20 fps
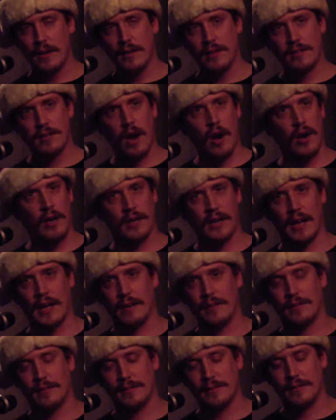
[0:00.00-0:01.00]
Sorry,
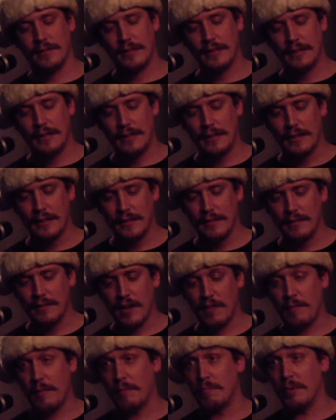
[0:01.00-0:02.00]
Daddy.
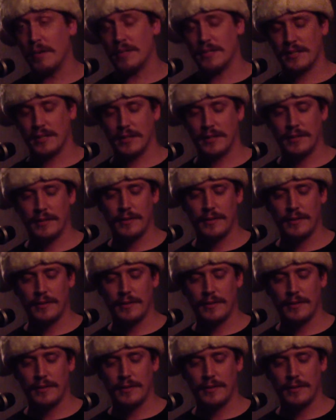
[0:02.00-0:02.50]
I've been busy.